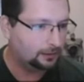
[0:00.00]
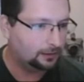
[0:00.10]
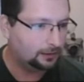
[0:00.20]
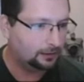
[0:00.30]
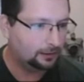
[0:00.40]

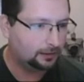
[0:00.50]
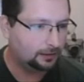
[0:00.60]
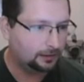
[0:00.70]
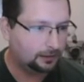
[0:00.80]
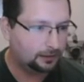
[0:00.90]

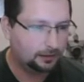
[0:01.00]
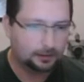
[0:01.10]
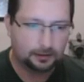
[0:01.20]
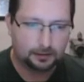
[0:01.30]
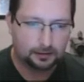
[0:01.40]

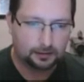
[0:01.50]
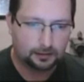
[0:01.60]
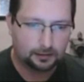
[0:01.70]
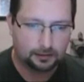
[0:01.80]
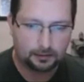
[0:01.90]

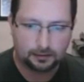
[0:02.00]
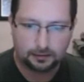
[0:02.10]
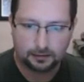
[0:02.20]
No one is speaking in this clip.